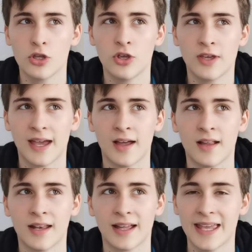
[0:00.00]

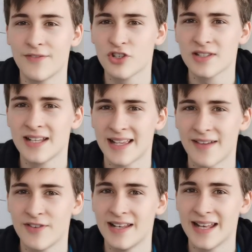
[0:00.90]
even just
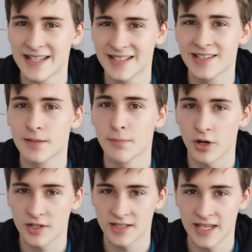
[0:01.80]
if you listed the
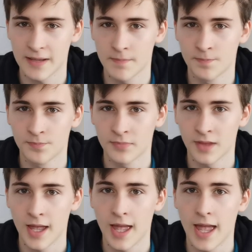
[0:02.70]
mark scheme,
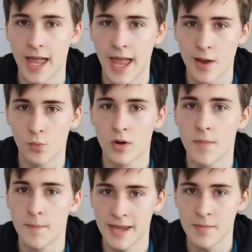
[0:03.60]
it
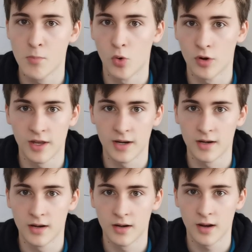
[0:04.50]
would be more
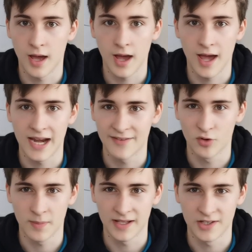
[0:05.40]
than an
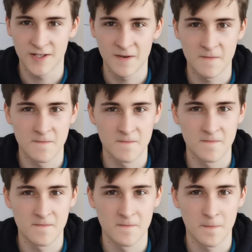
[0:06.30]
A4 page.
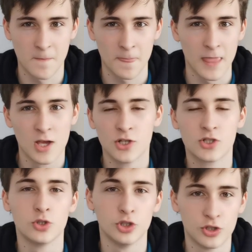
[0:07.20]

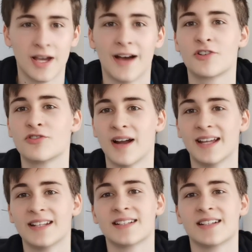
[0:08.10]
So you do have to
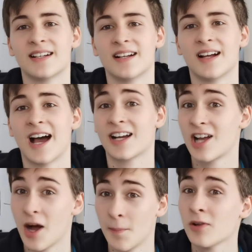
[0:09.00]
write a
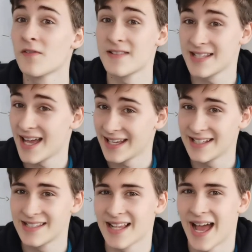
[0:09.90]
couple of
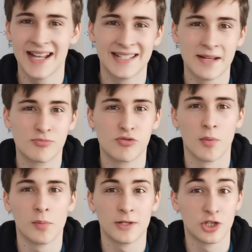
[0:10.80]
sides, I'd say
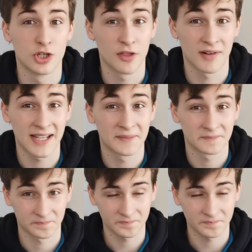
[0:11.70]
probably 2 to 3,